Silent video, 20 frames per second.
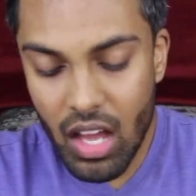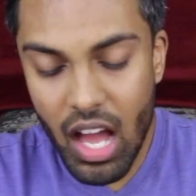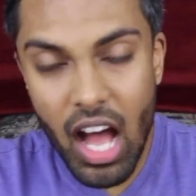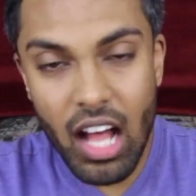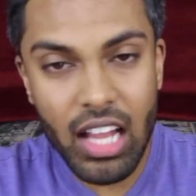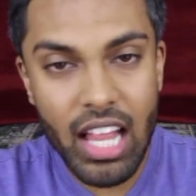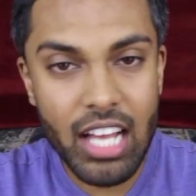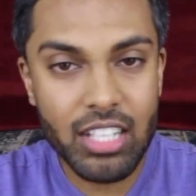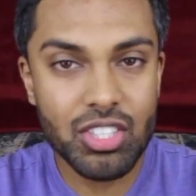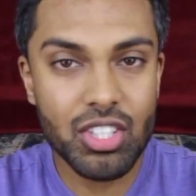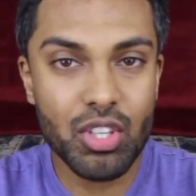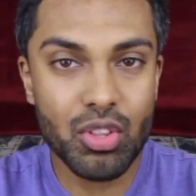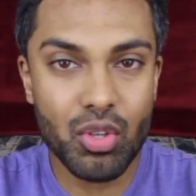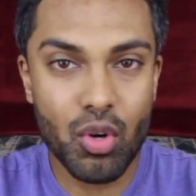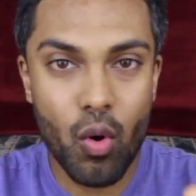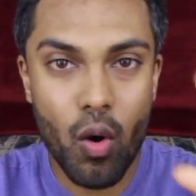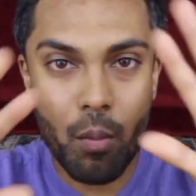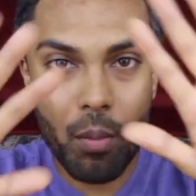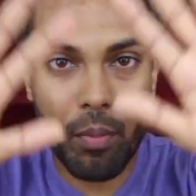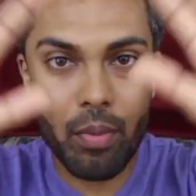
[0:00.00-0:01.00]
I'll actually
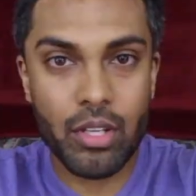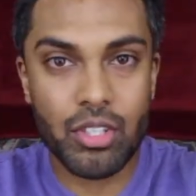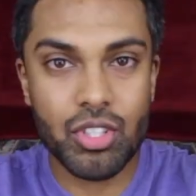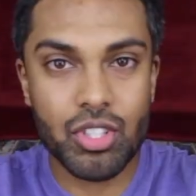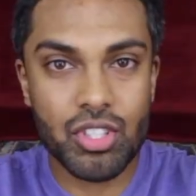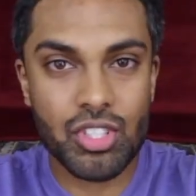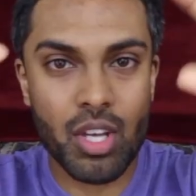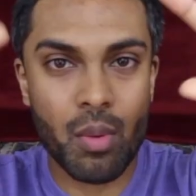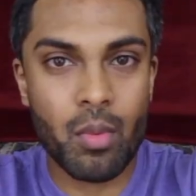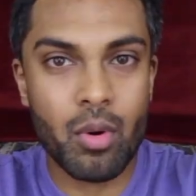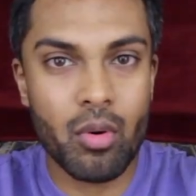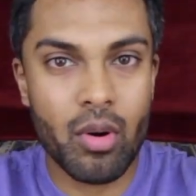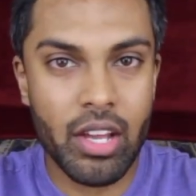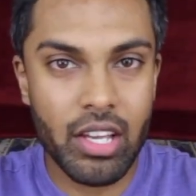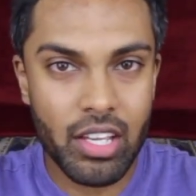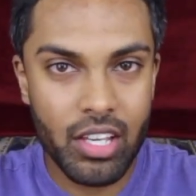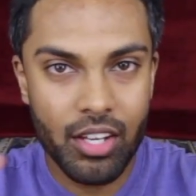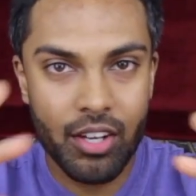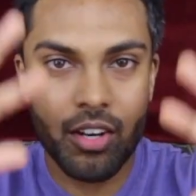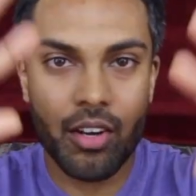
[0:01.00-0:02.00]
throw up a picture somewhere
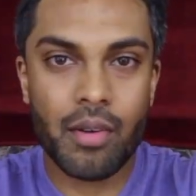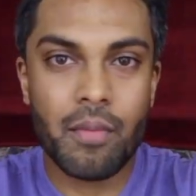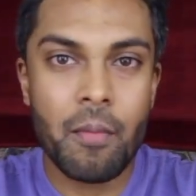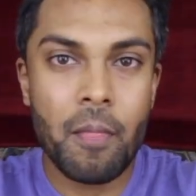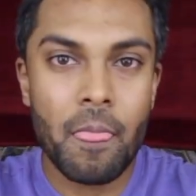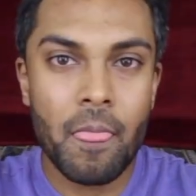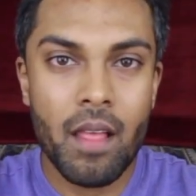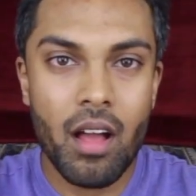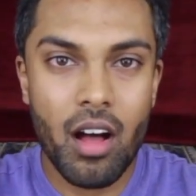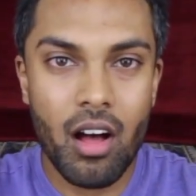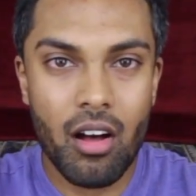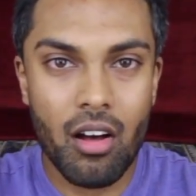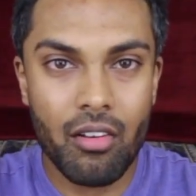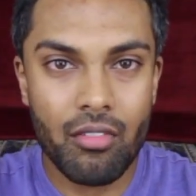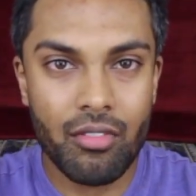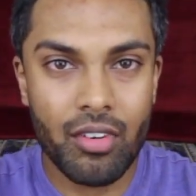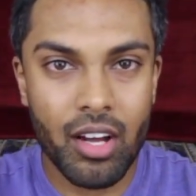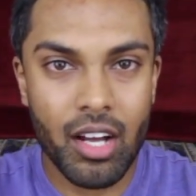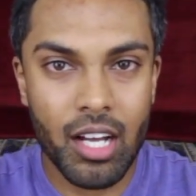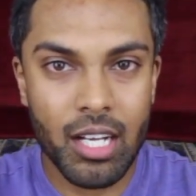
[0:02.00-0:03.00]
right here
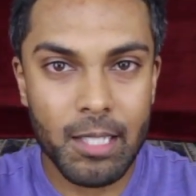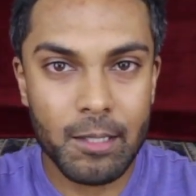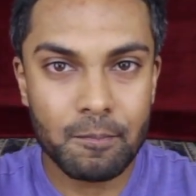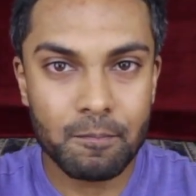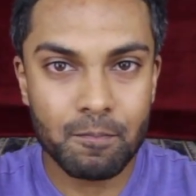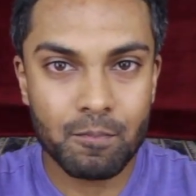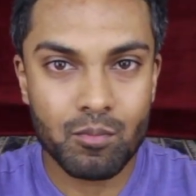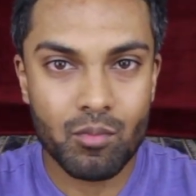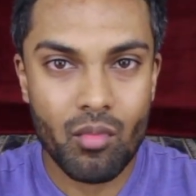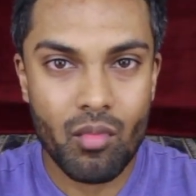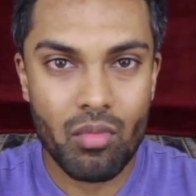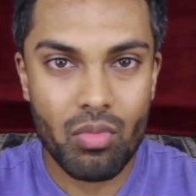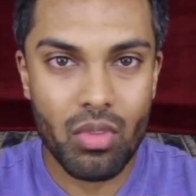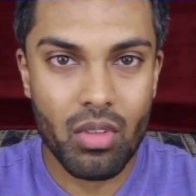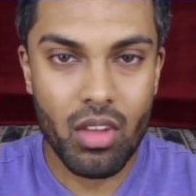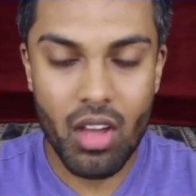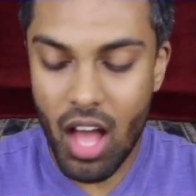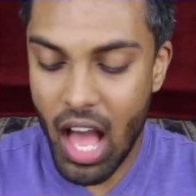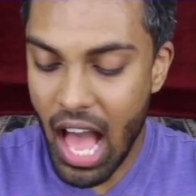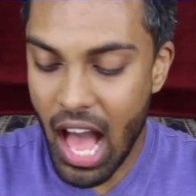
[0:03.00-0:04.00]
of
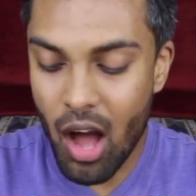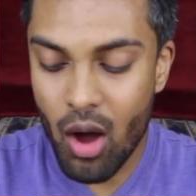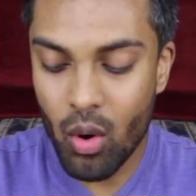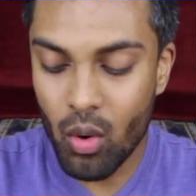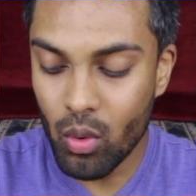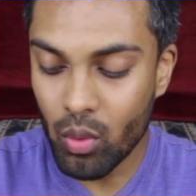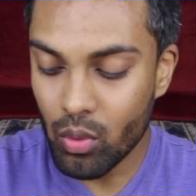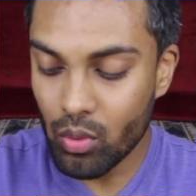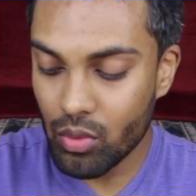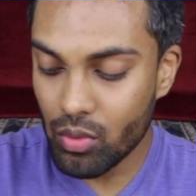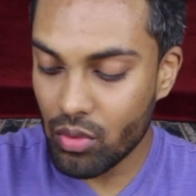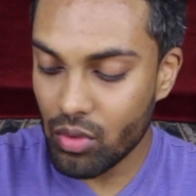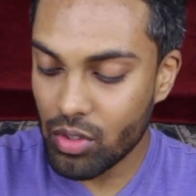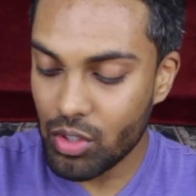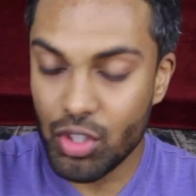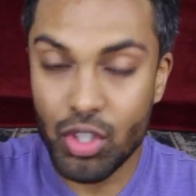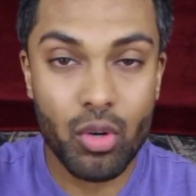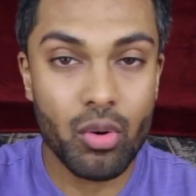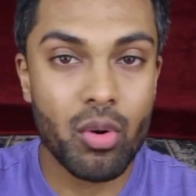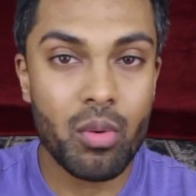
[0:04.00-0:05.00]
how
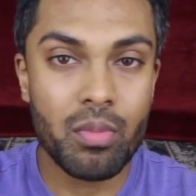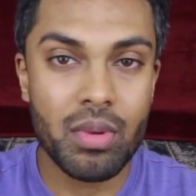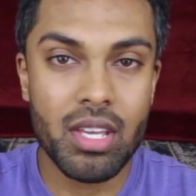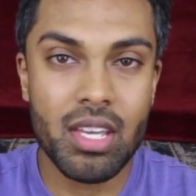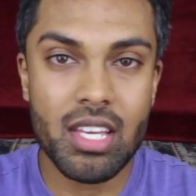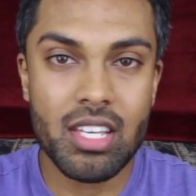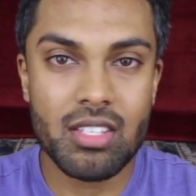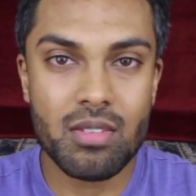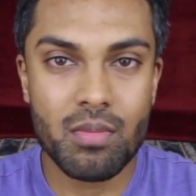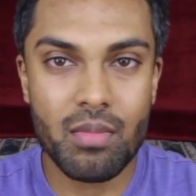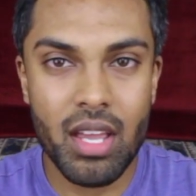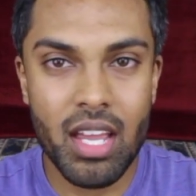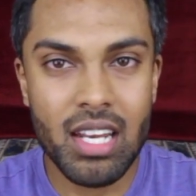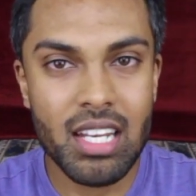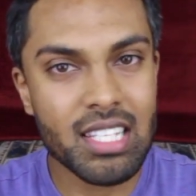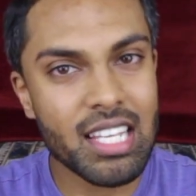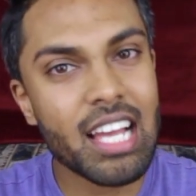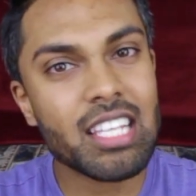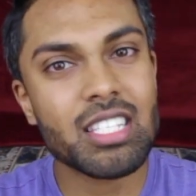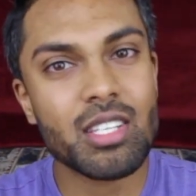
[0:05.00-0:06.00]
the gyro meat is
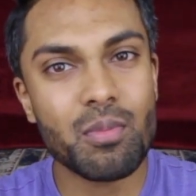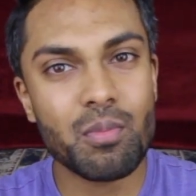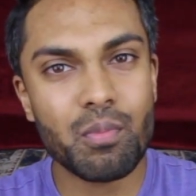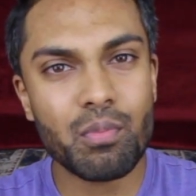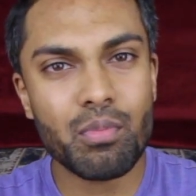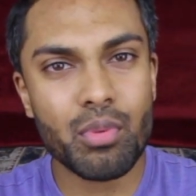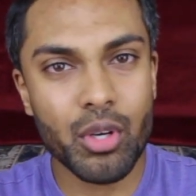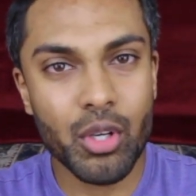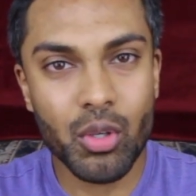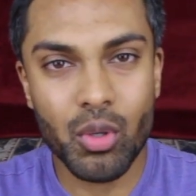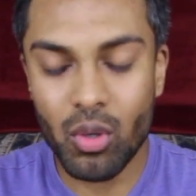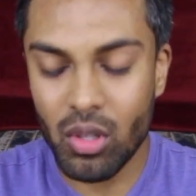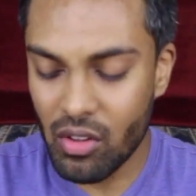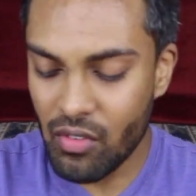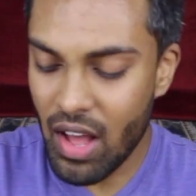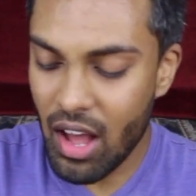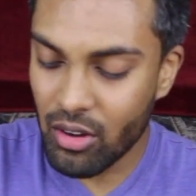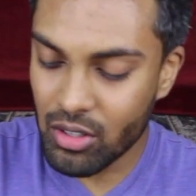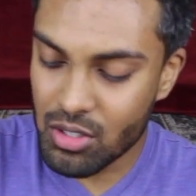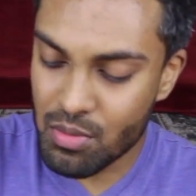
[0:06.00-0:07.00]
made. It's actually pretty cool
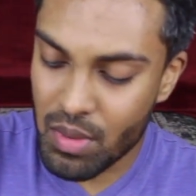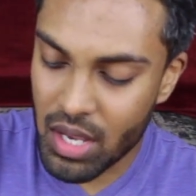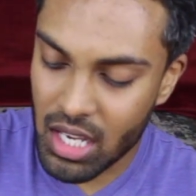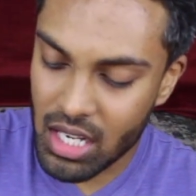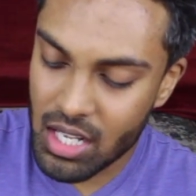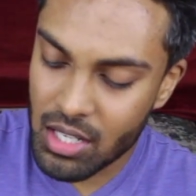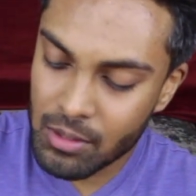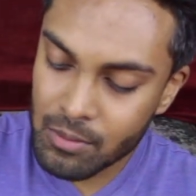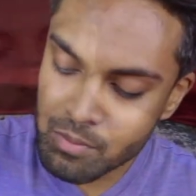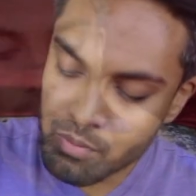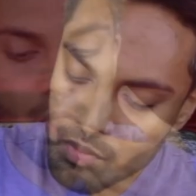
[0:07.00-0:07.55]
of how it's made.